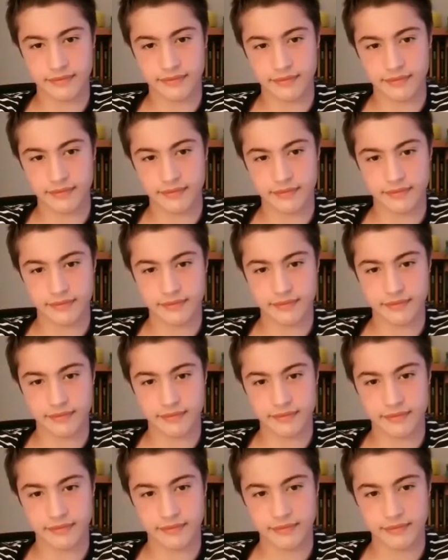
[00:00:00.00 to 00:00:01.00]

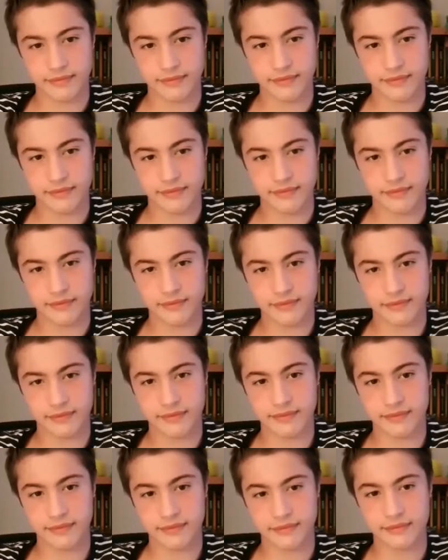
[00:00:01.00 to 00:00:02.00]

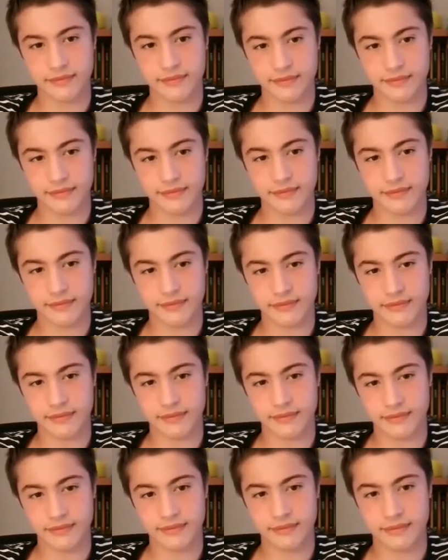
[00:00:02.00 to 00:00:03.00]

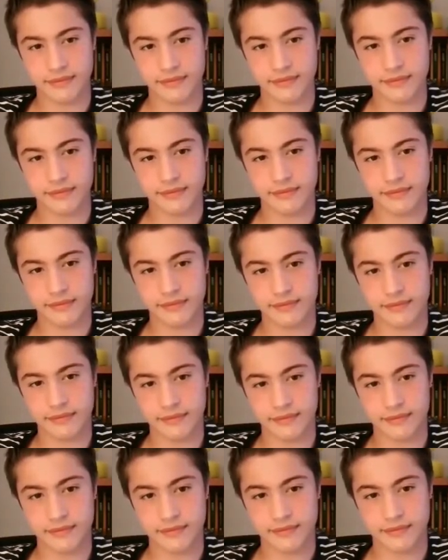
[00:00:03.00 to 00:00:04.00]

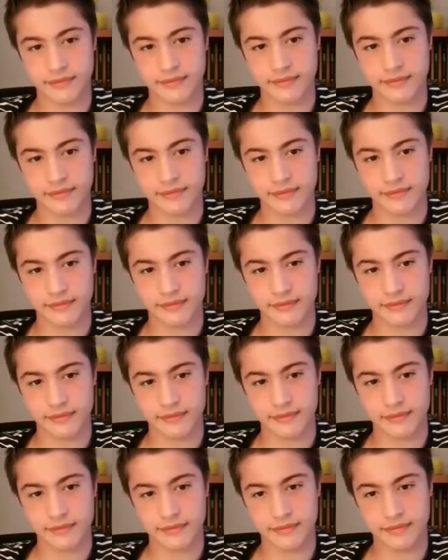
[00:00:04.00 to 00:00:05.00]

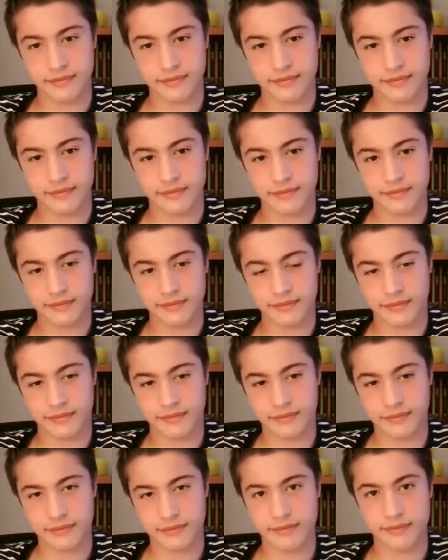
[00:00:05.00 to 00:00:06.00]

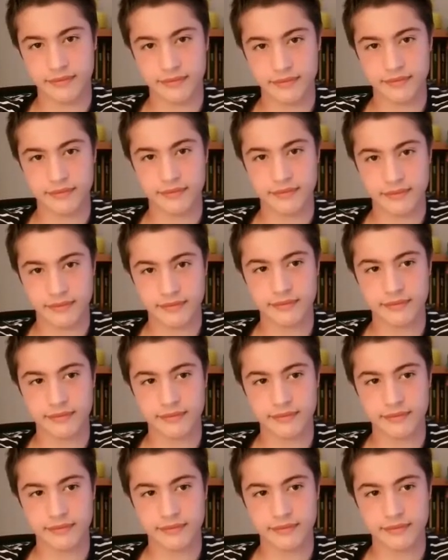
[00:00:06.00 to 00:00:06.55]
No words are spoken by the person on screen.